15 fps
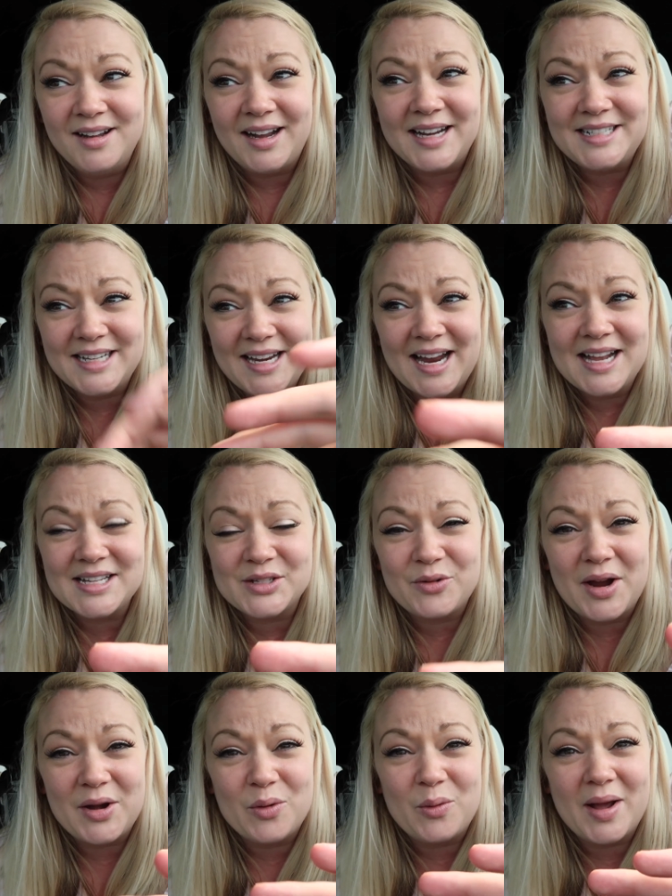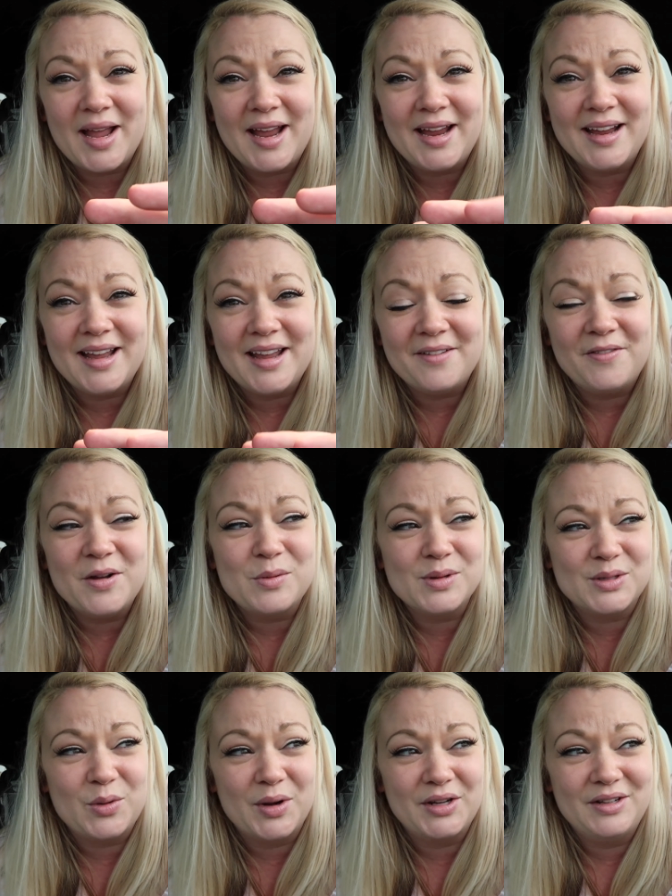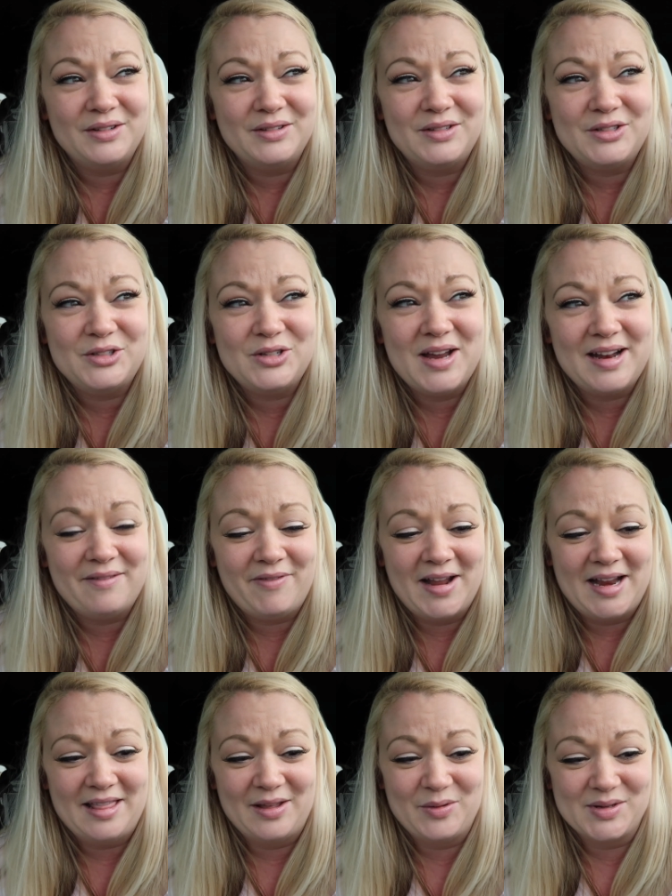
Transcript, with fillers: I did ask right away if anything